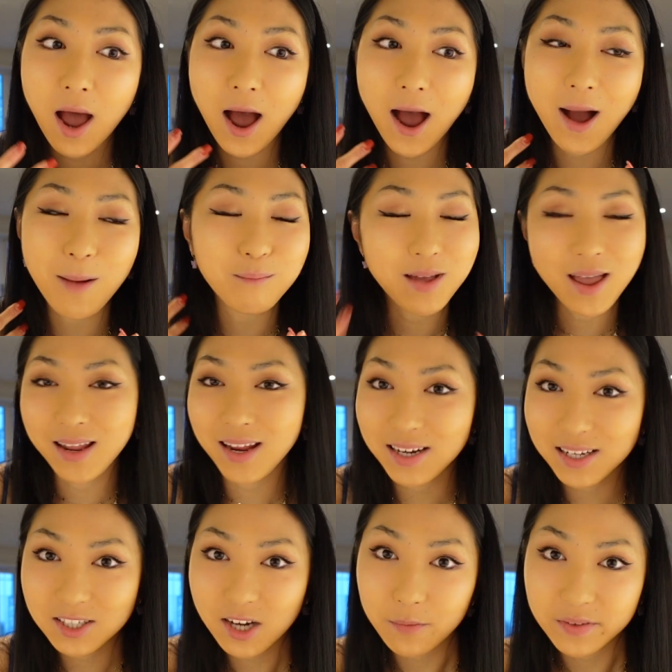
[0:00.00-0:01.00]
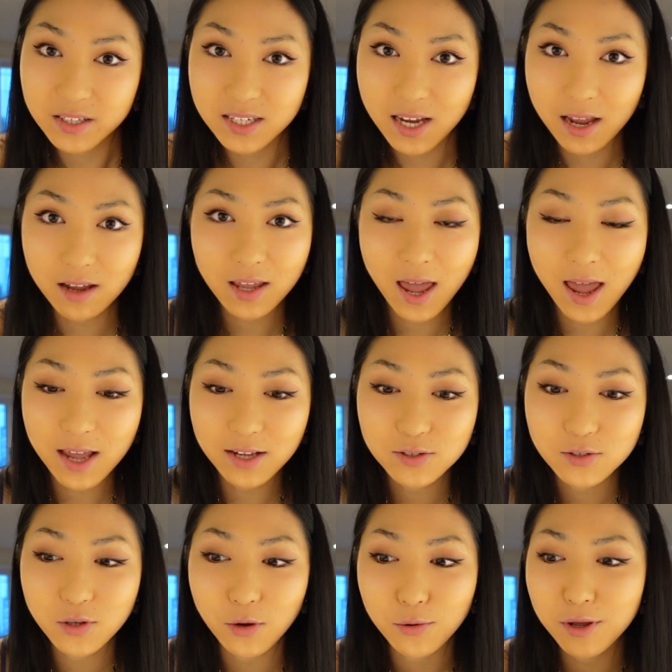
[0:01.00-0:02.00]
at any time of the day, okay?
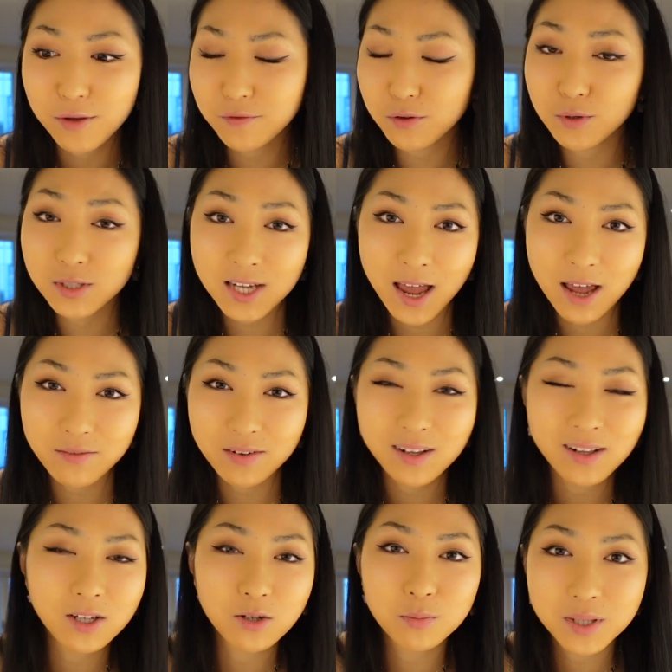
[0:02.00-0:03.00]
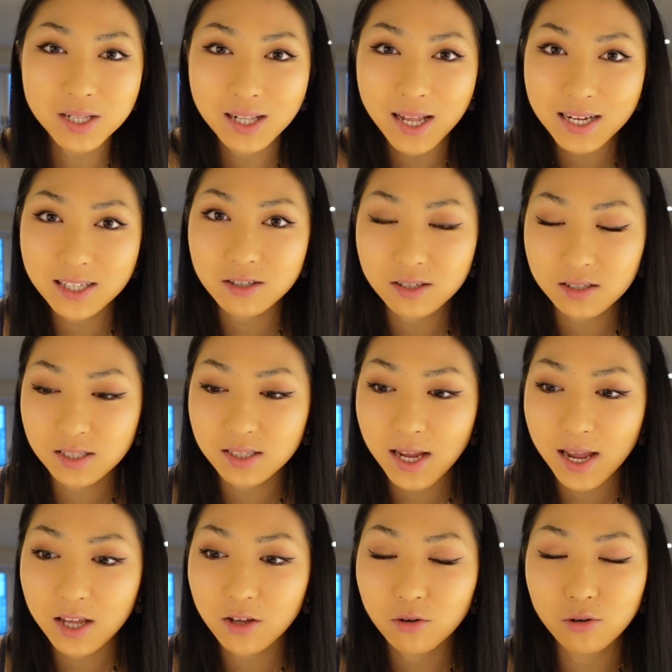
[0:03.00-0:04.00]
So if you were to have it a little bit later in the
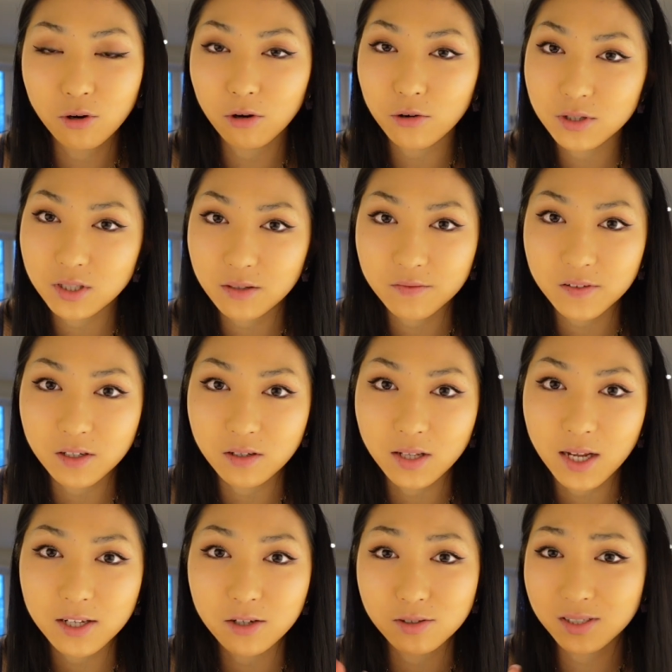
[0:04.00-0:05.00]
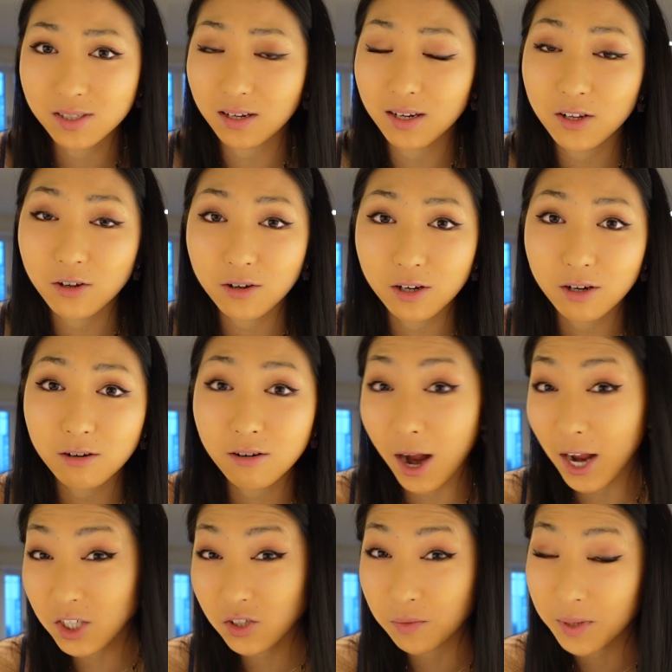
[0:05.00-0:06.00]
day, you're not going to feel like you're suddenly going to
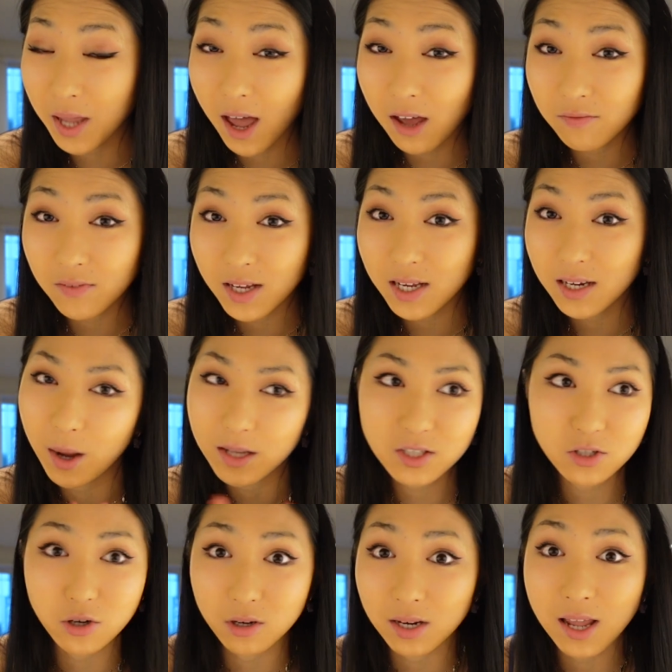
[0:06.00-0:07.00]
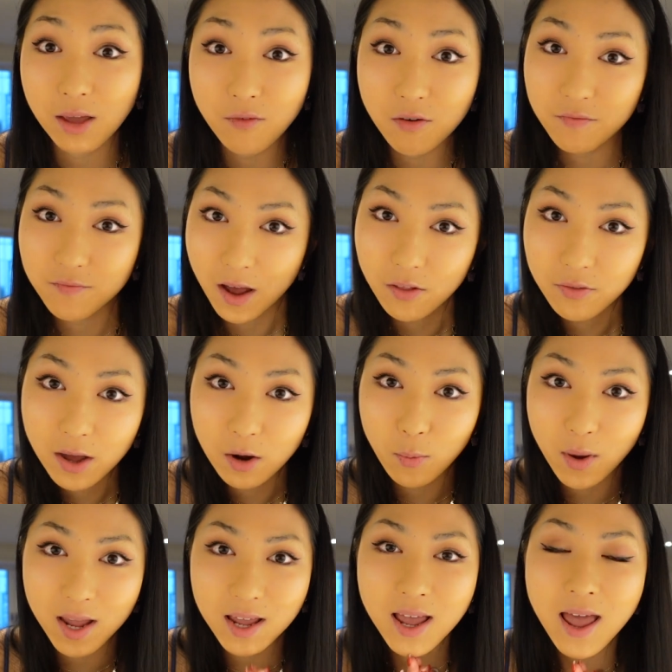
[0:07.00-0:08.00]
crash from caffeine. I certainly haven't felt that
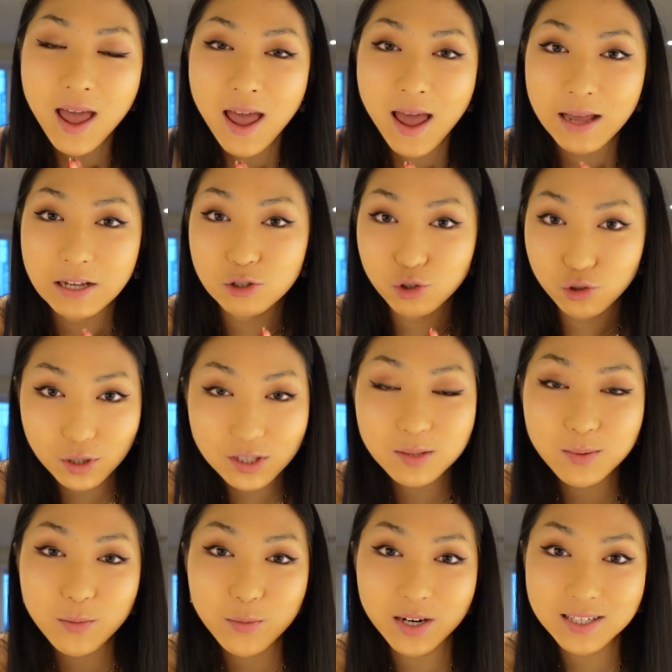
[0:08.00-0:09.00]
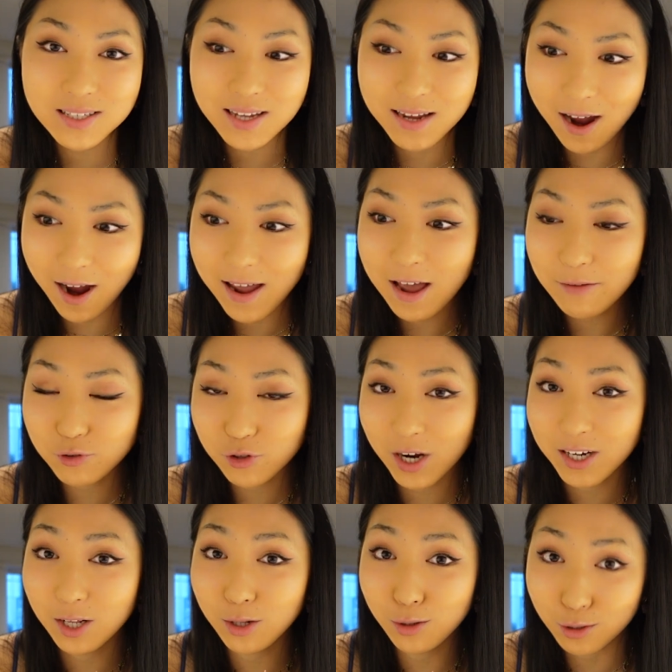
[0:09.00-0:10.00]
way, and trust me when I say I have
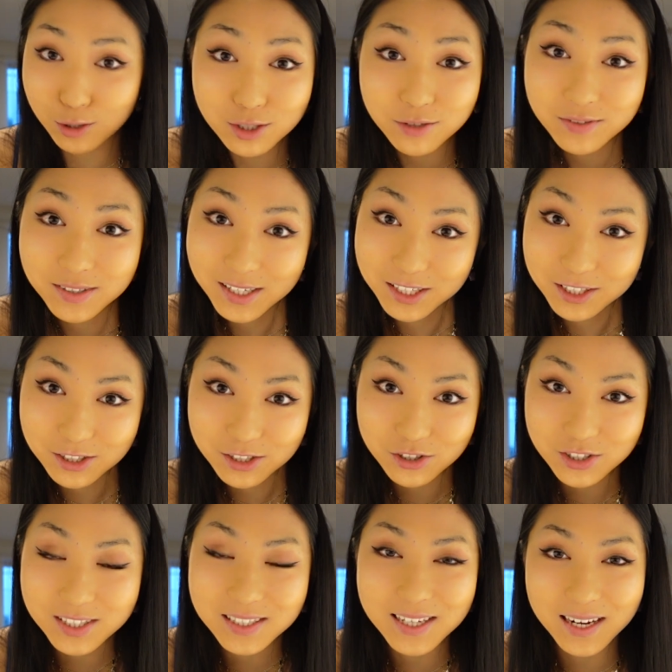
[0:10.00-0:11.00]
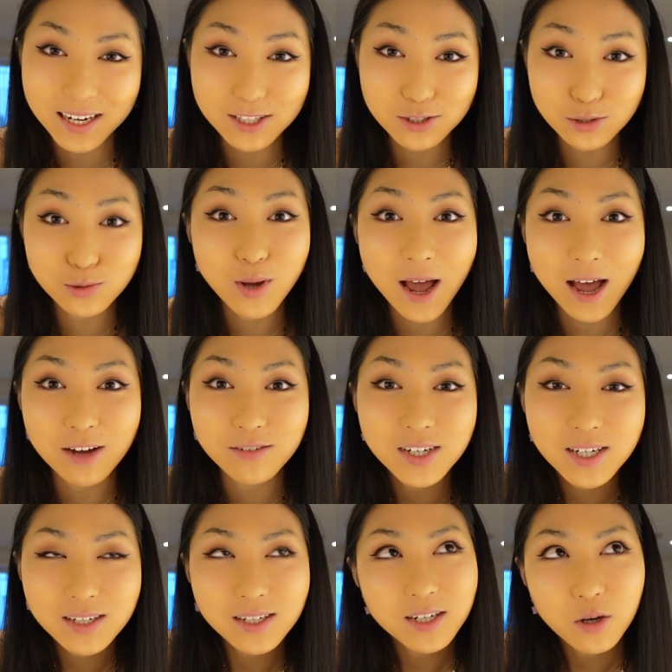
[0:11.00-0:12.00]
tried a lot of different energy drinks and I do have
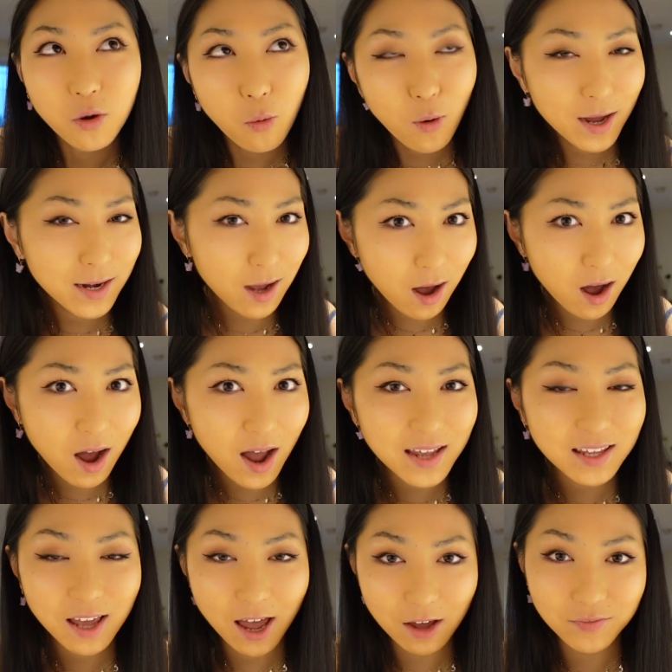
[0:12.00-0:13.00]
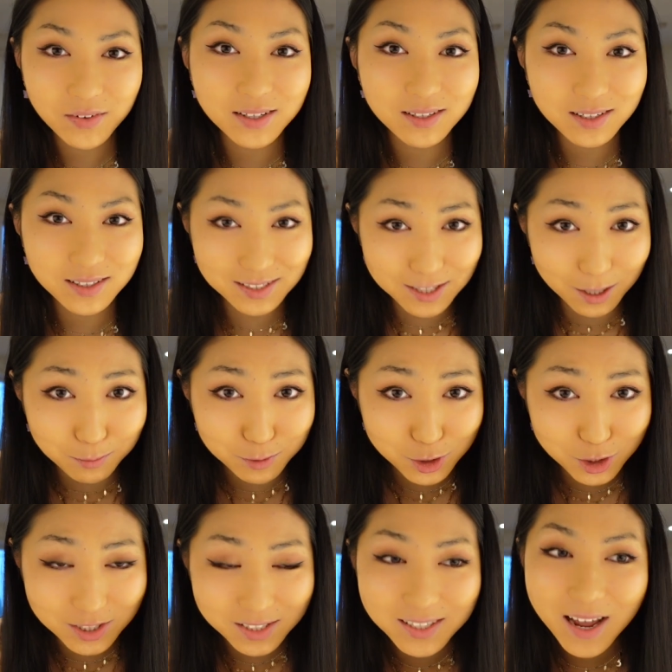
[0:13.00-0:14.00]
quite a high caffeine
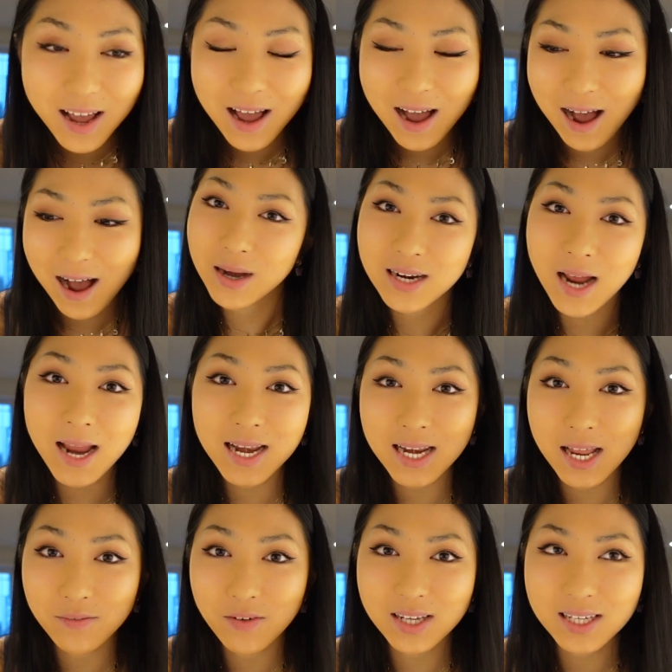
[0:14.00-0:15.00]
consumption, but I never